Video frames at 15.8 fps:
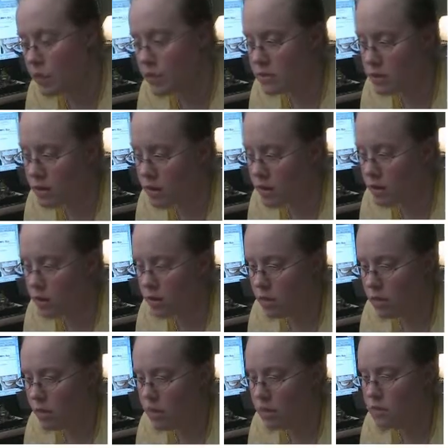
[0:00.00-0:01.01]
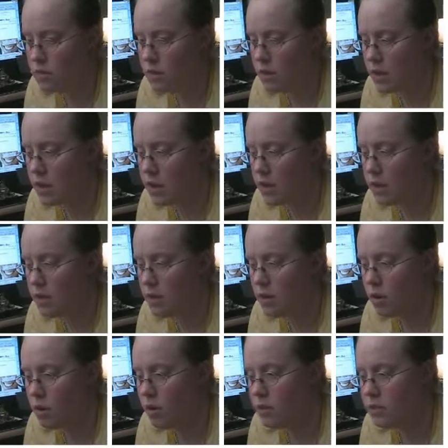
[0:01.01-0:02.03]
things and hearing things,
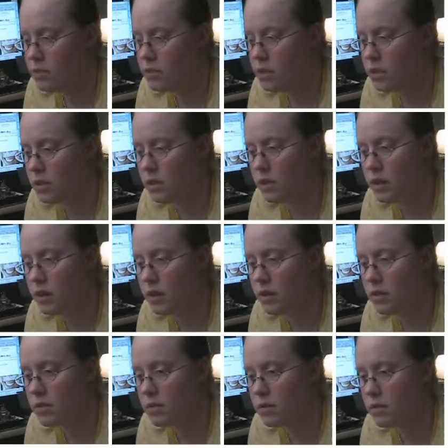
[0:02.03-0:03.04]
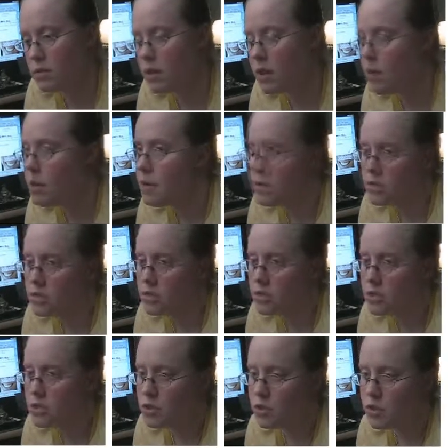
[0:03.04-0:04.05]
and all of a sudden there's a
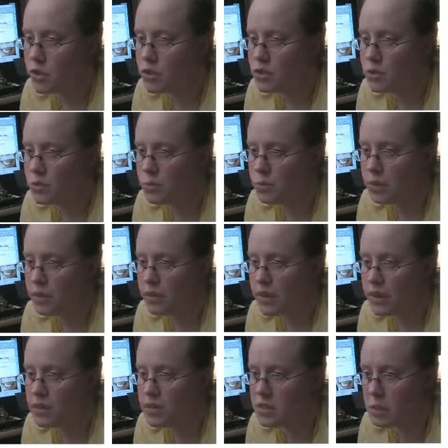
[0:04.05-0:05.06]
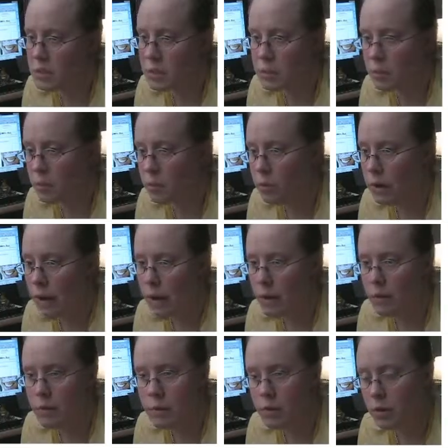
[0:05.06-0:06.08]
situation where they see people
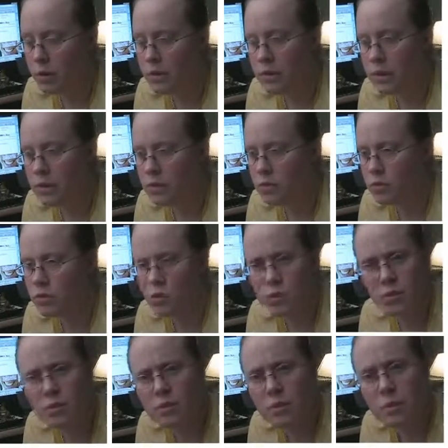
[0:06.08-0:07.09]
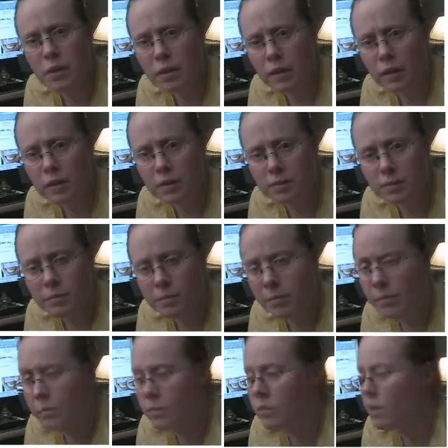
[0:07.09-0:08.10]
out in the middle of the desert who shouldn't be there.
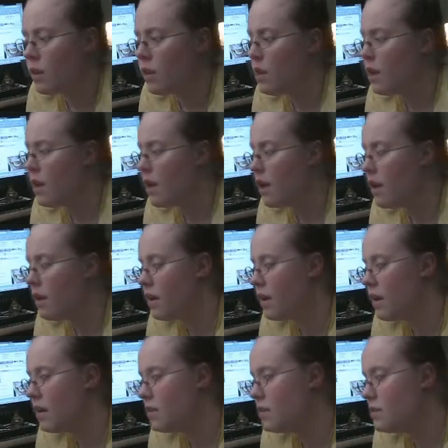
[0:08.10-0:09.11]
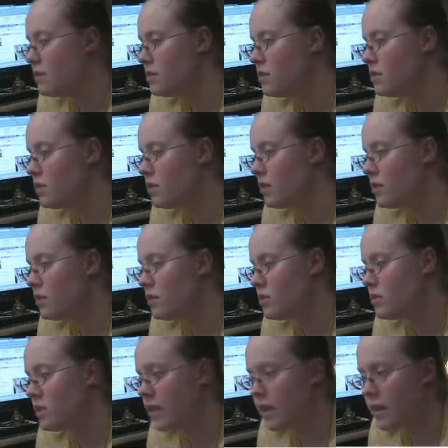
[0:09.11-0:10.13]
And they're
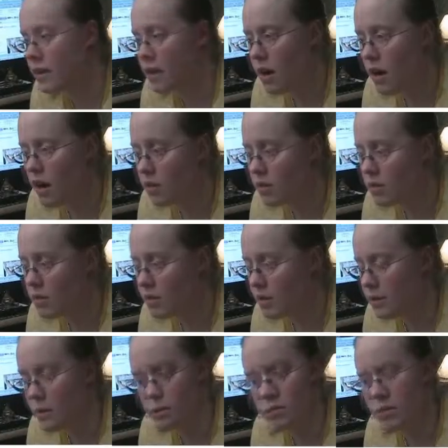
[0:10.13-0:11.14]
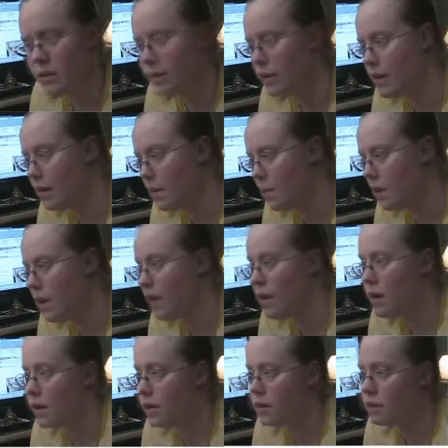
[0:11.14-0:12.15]
seeing cops that don't see them,
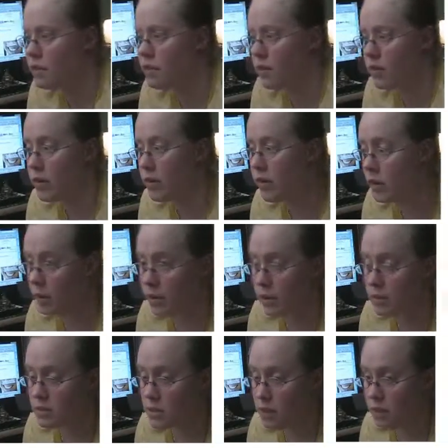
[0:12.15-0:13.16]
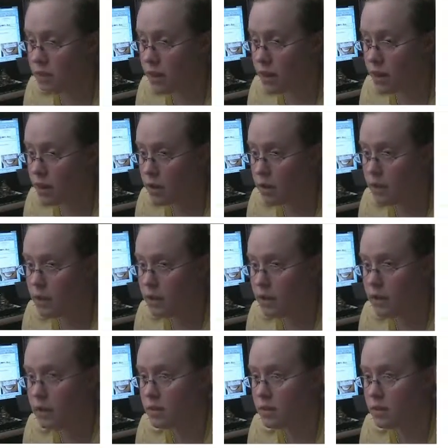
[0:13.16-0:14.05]
and they're hearing things on the radio that